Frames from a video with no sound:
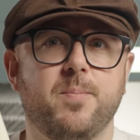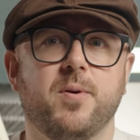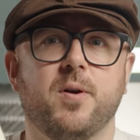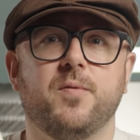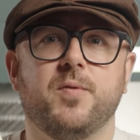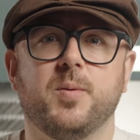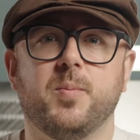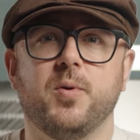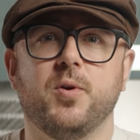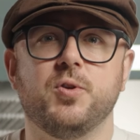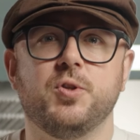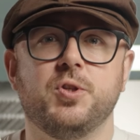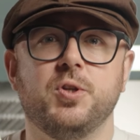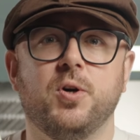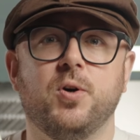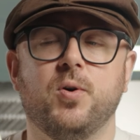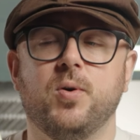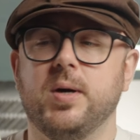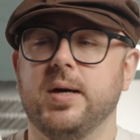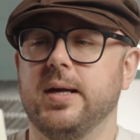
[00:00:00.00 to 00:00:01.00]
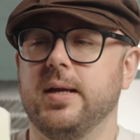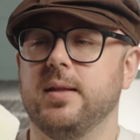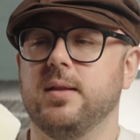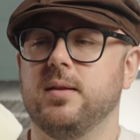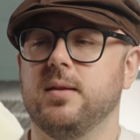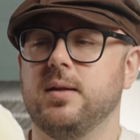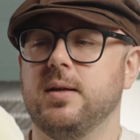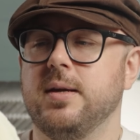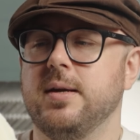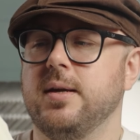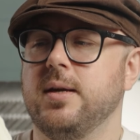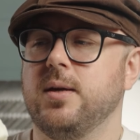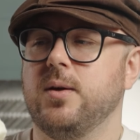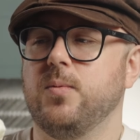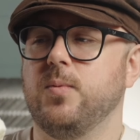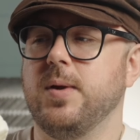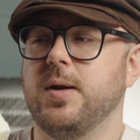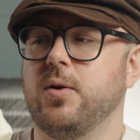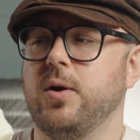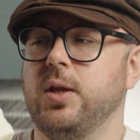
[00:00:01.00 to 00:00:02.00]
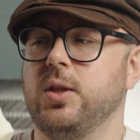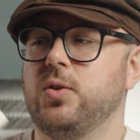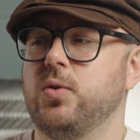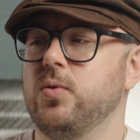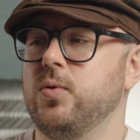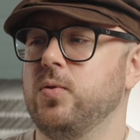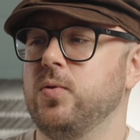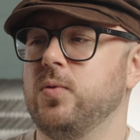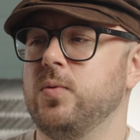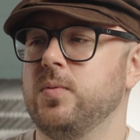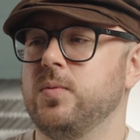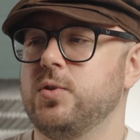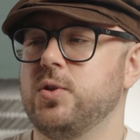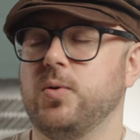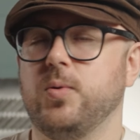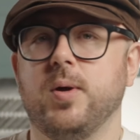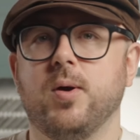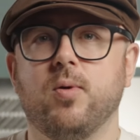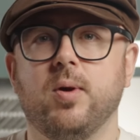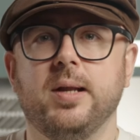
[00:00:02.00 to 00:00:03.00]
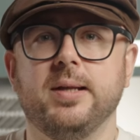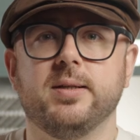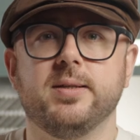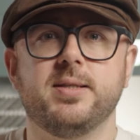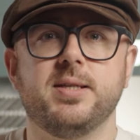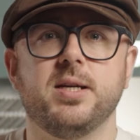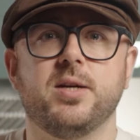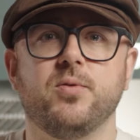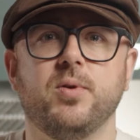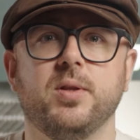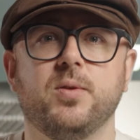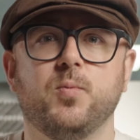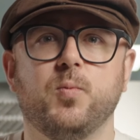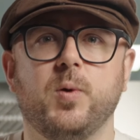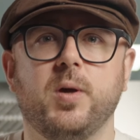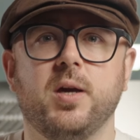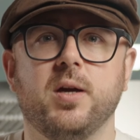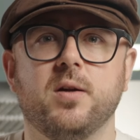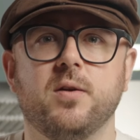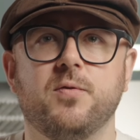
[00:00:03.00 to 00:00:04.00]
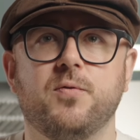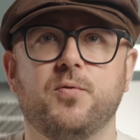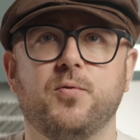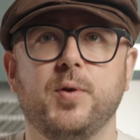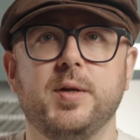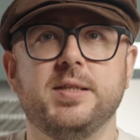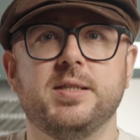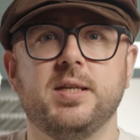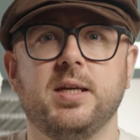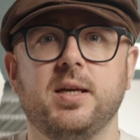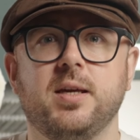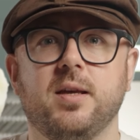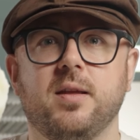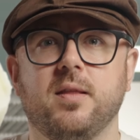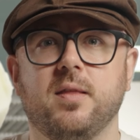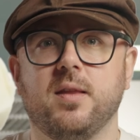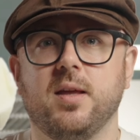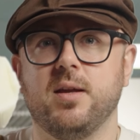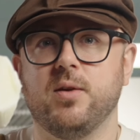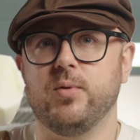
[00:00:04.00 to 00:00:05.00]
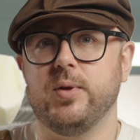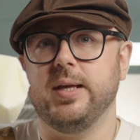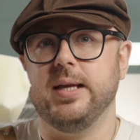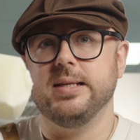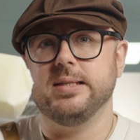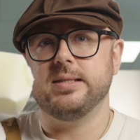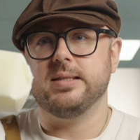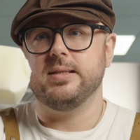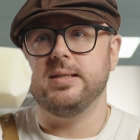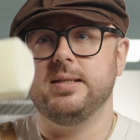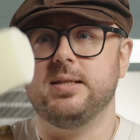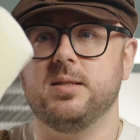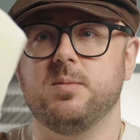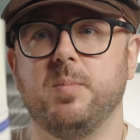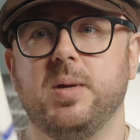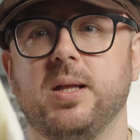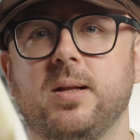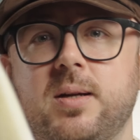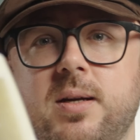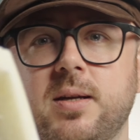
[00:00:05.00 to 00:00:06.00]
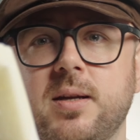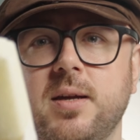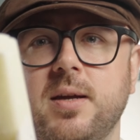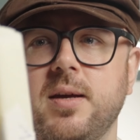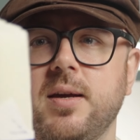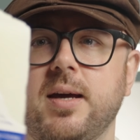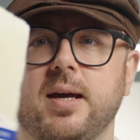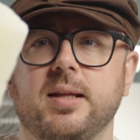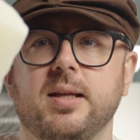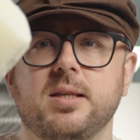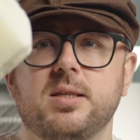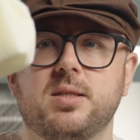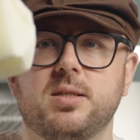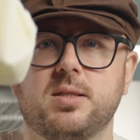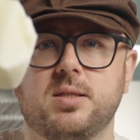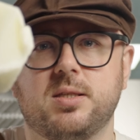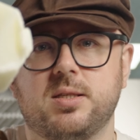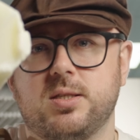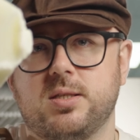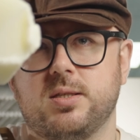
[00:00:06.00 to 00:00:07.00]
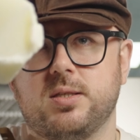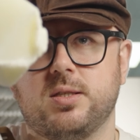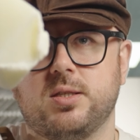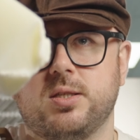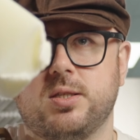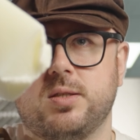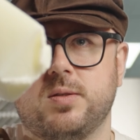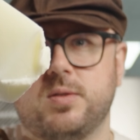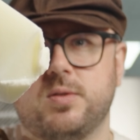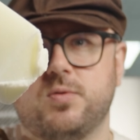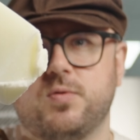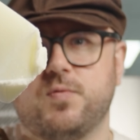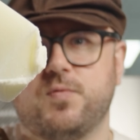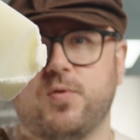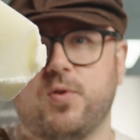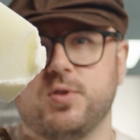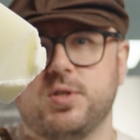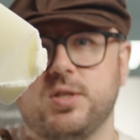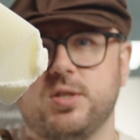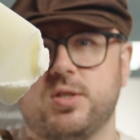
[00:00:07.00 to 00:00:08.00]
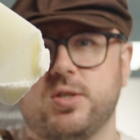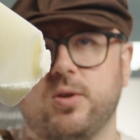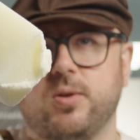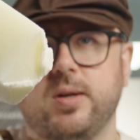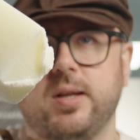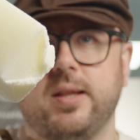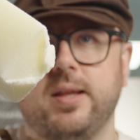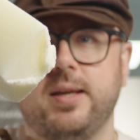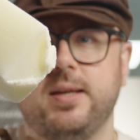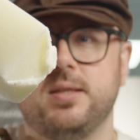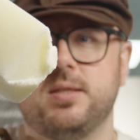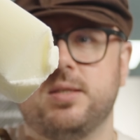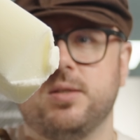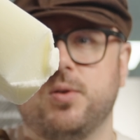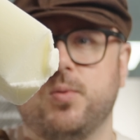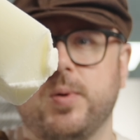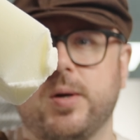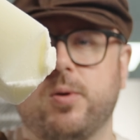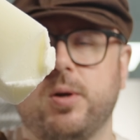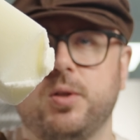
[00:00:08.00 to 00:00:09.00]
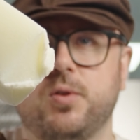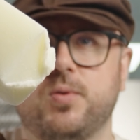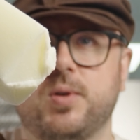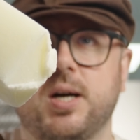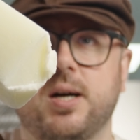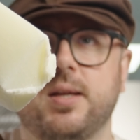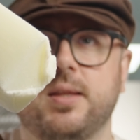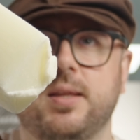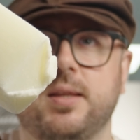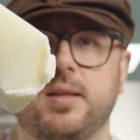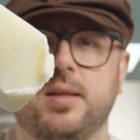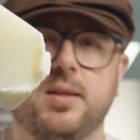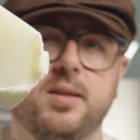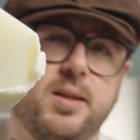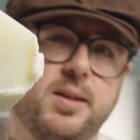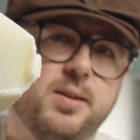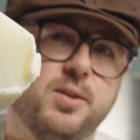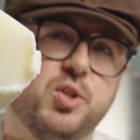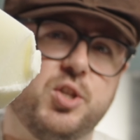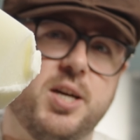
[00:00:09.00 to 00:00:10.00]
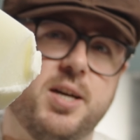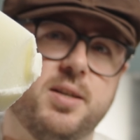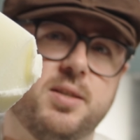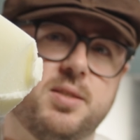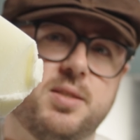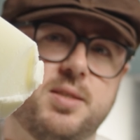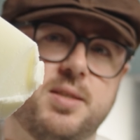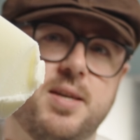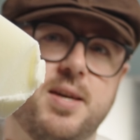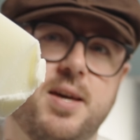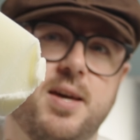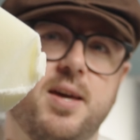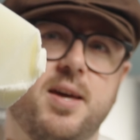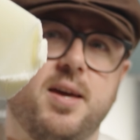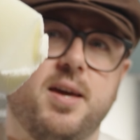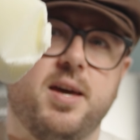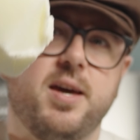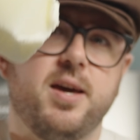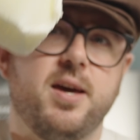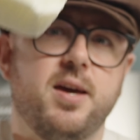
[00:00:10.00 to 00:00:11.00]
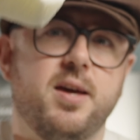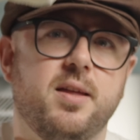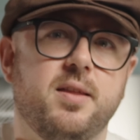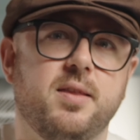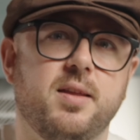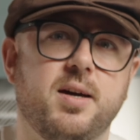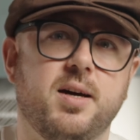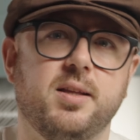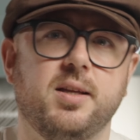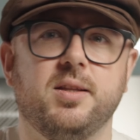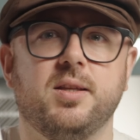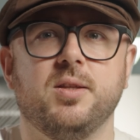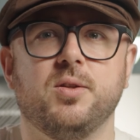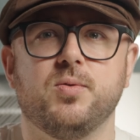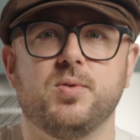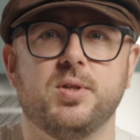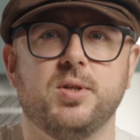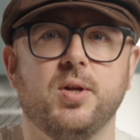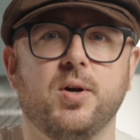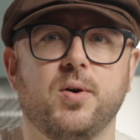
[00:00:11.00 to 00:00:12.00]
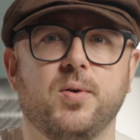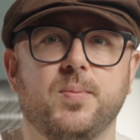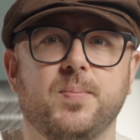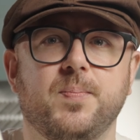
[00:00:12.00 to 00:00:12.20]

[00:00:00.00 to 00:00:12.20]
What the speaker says: perfect brioche dough, and we are going to show you our little secret. We are freezing the ingredients. This is milk and it's frozen solidly, so we're going to cut it in little chunks and add it into the dough.